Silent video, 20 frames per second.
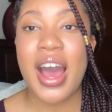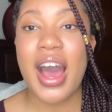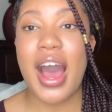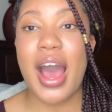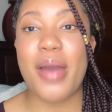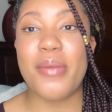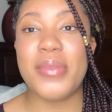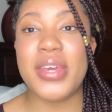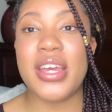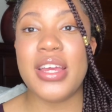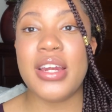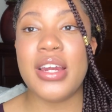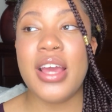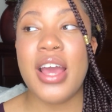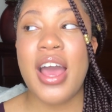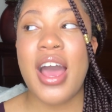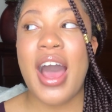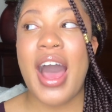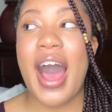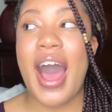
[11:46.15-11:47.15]
I mean,
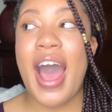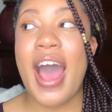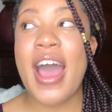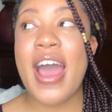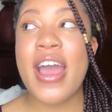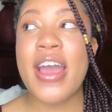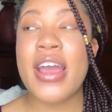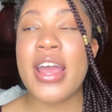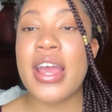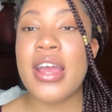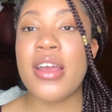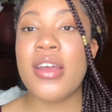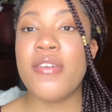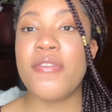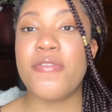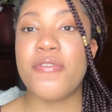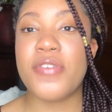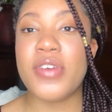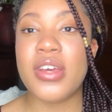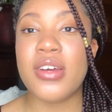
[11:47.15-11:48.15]
I
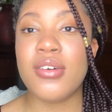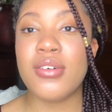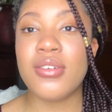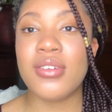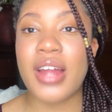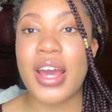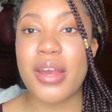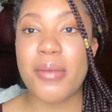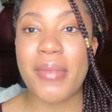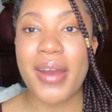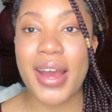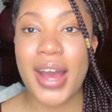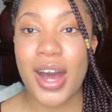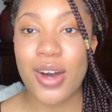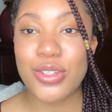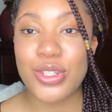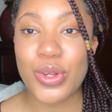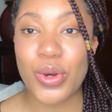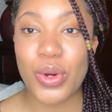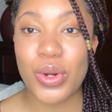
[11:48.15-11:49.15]
feel like my
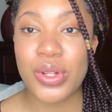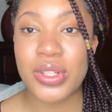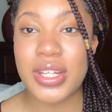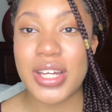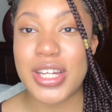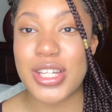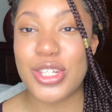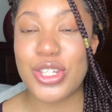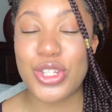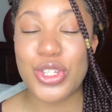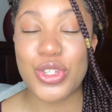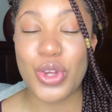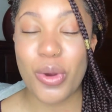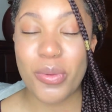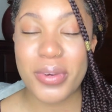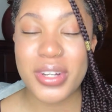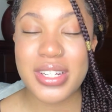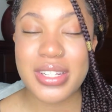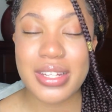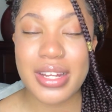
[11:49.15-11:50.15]
household is so
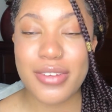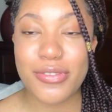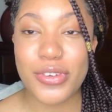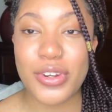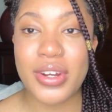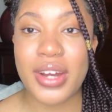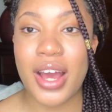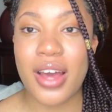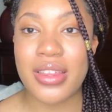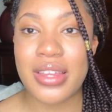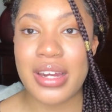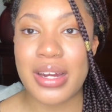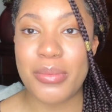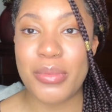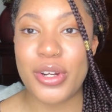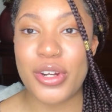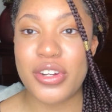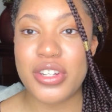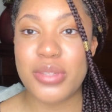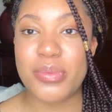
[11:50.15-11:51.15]
much safer now that I'm
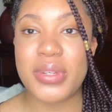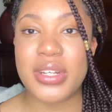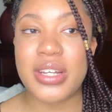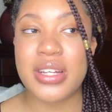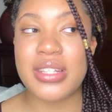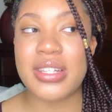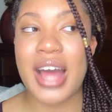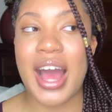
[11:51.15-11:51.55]
a nurse because